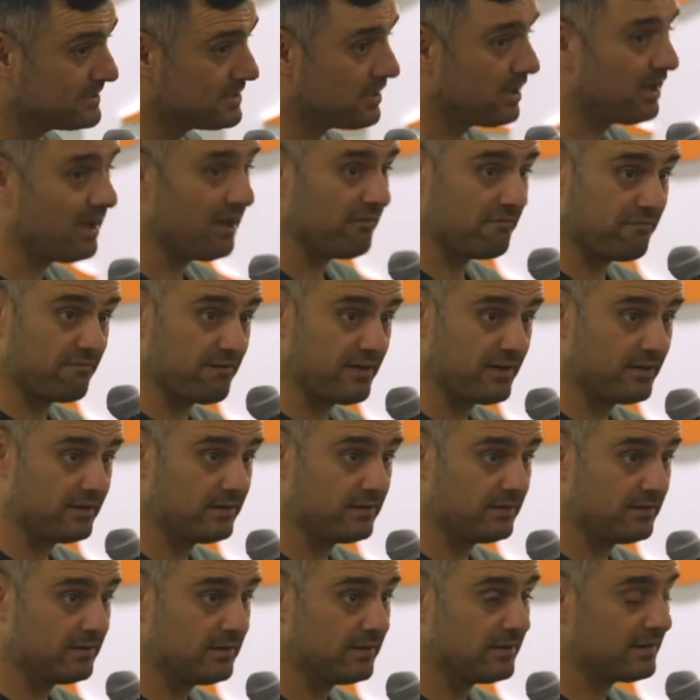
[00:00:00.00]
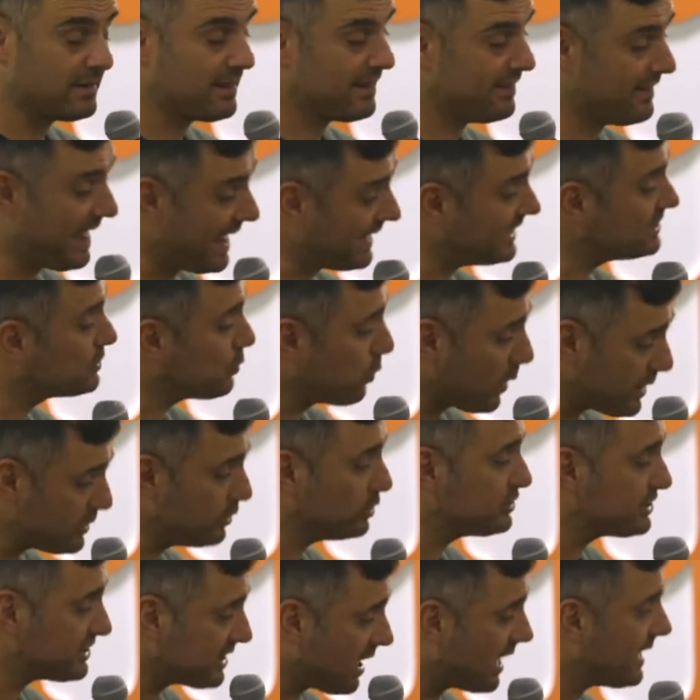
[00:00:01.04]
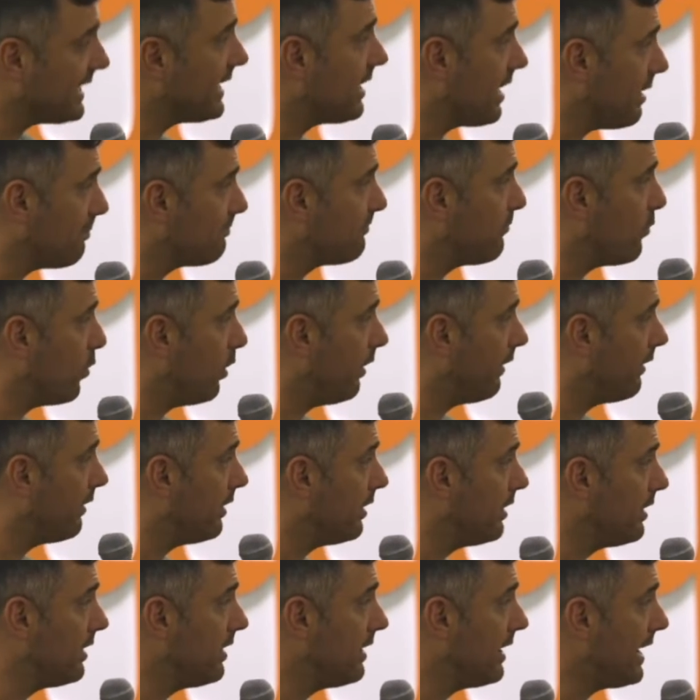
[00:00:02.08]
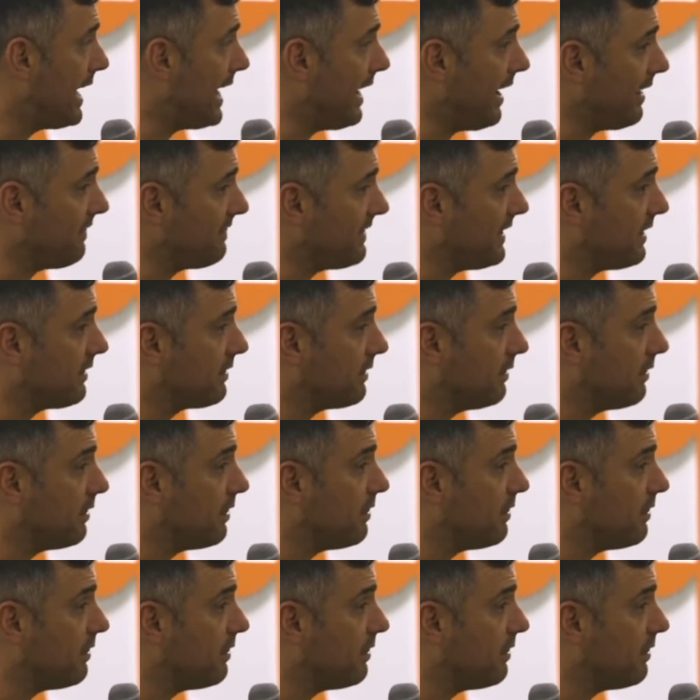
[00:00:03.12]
Tough. That is what you're signing up for. And I think